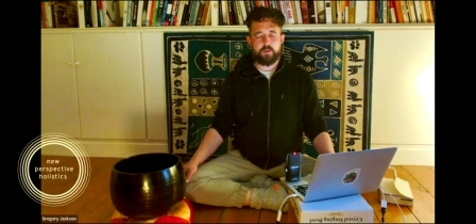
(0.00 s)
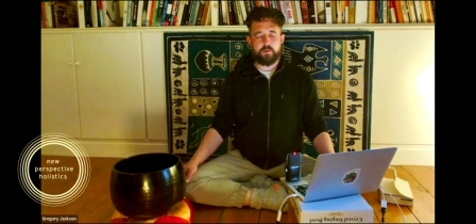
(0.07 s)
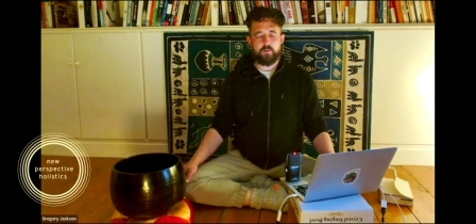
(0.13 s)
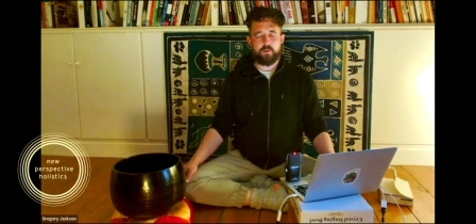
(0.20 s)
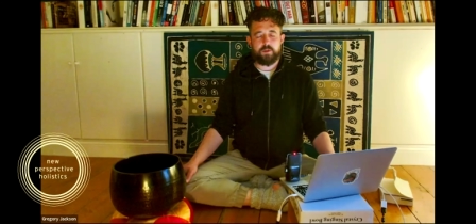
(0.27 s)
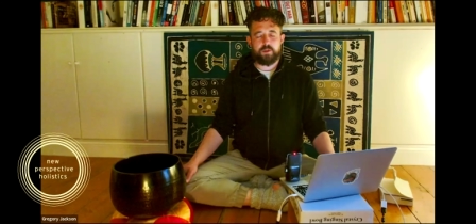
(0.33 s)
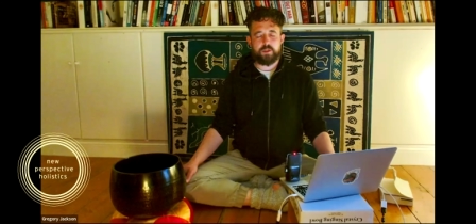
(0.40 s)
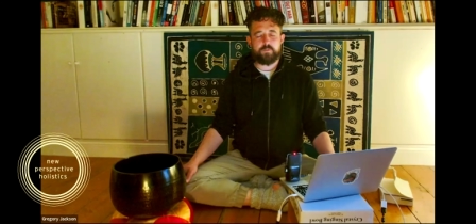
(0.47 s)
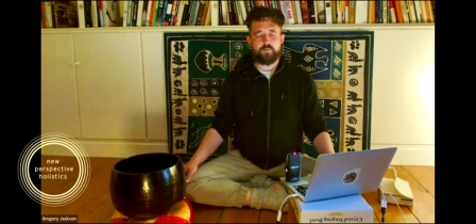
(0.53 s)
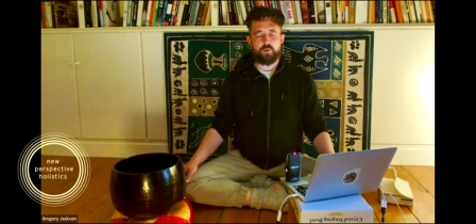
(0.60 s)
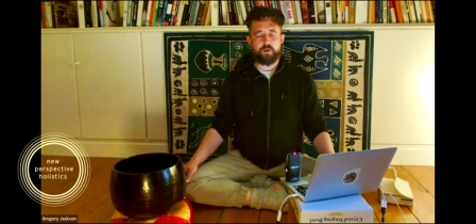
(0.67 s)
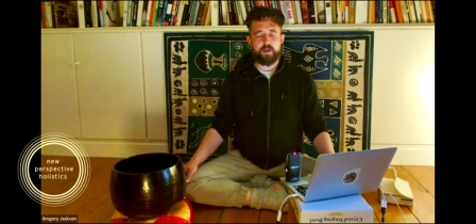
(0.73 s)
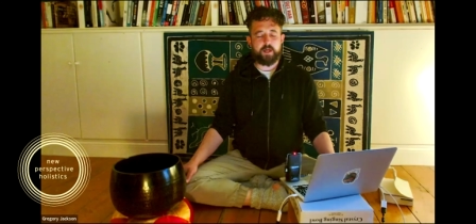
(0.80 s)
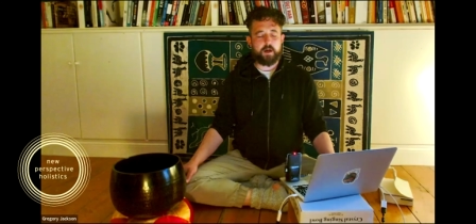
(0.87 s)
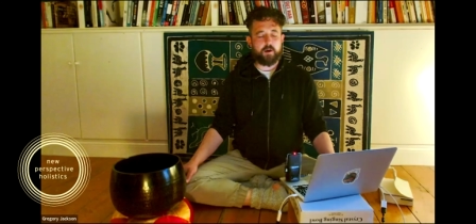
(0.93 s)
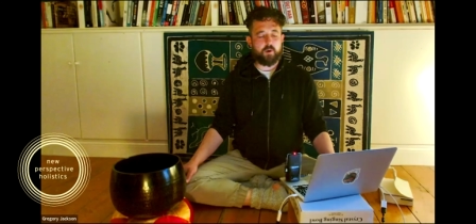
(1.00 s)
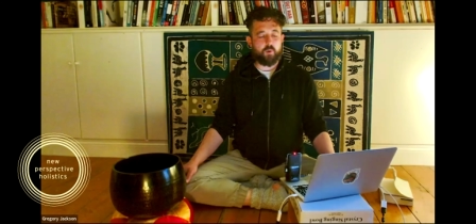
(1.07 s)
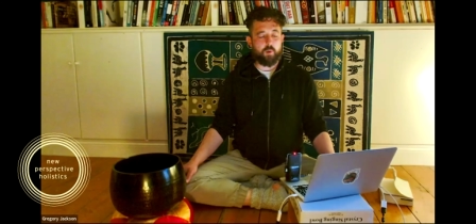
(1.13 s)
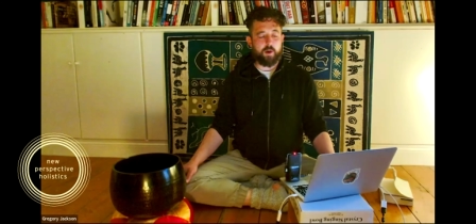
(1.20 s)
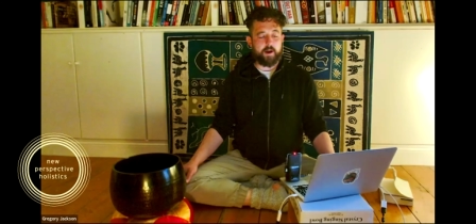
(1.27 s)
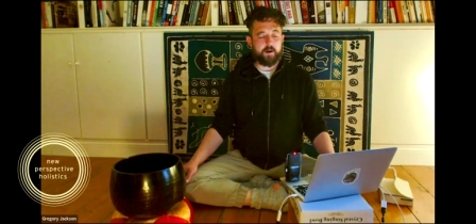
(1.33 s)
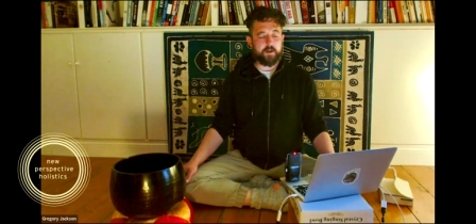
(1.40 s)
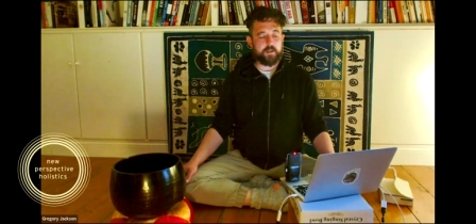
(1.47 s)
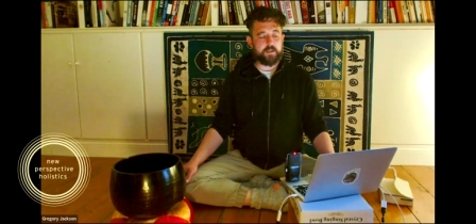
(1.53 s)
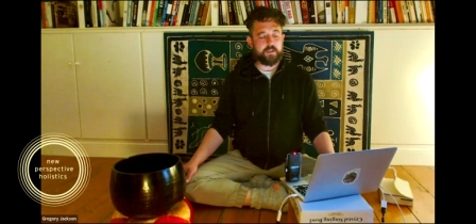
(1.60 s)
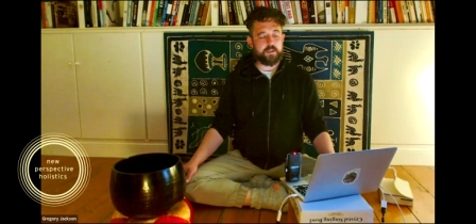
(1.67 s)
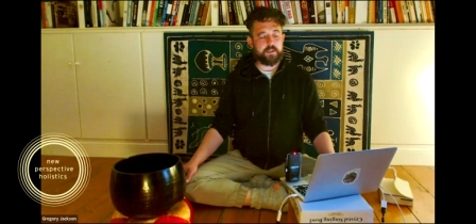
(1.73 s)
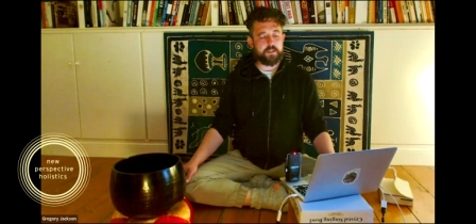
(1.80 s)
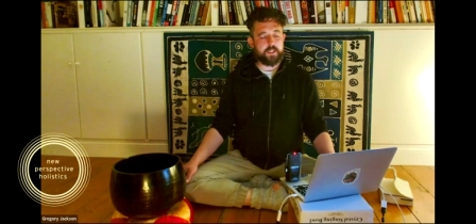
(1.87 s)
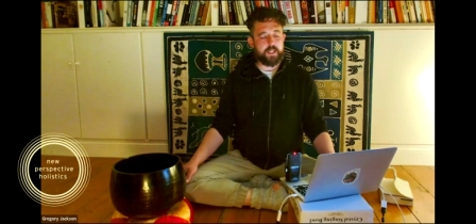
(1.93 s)
We just bring our
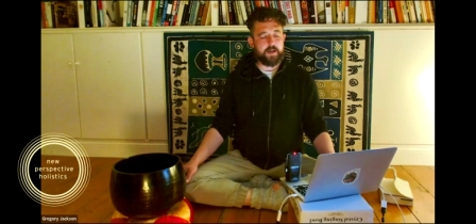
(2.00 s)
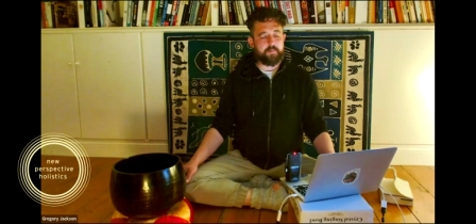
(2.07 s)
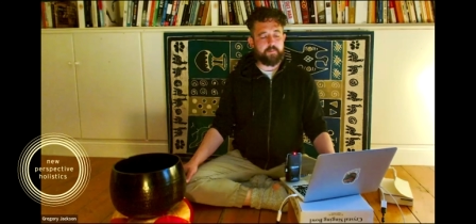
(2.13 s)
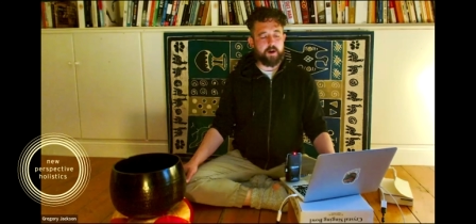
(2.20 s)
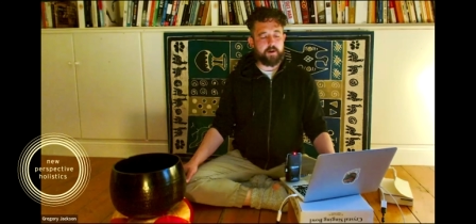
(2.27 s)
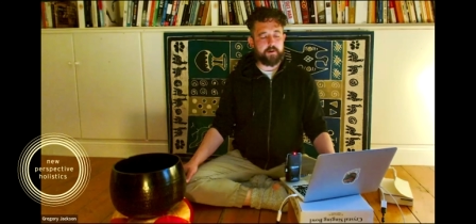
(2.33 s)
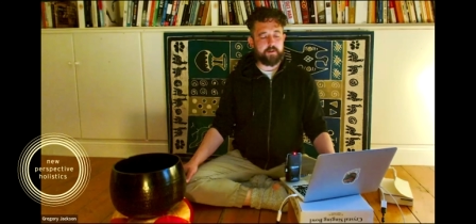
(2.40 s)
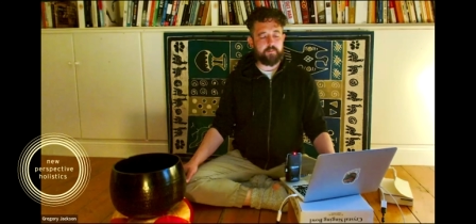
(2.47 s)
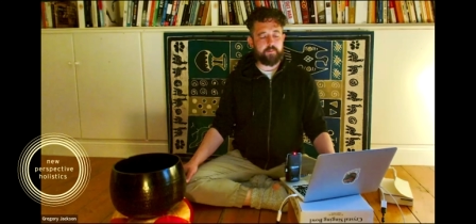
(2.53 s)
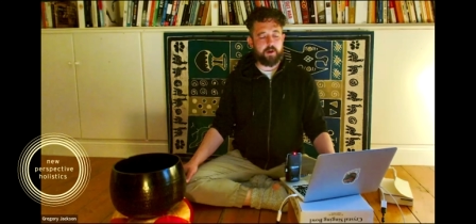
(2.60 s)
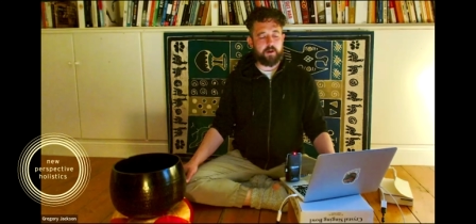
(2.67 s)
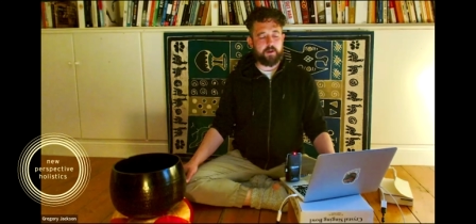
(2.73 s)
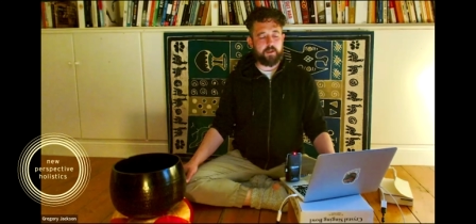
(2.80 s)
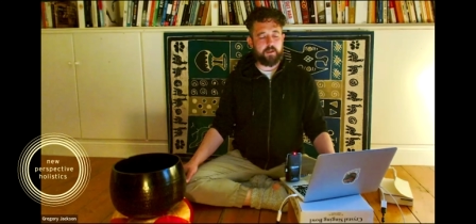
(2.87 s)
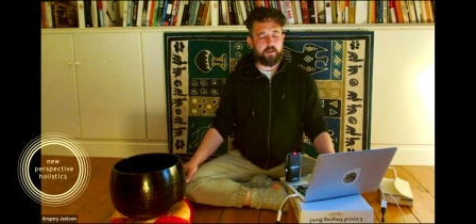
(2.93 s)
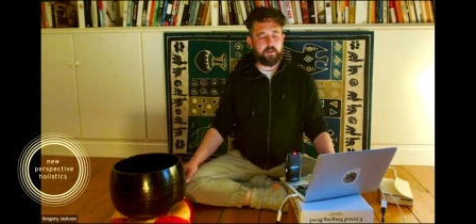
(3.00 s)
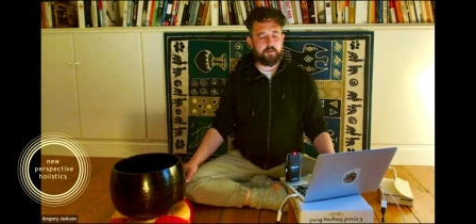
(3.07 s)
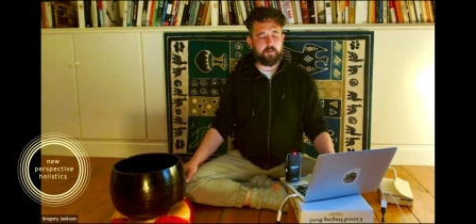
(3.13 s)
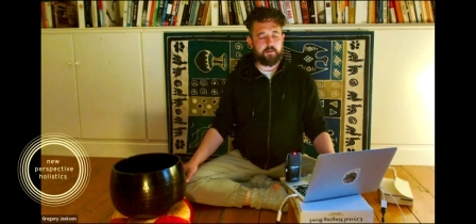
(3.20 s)
awareness to that part of the body.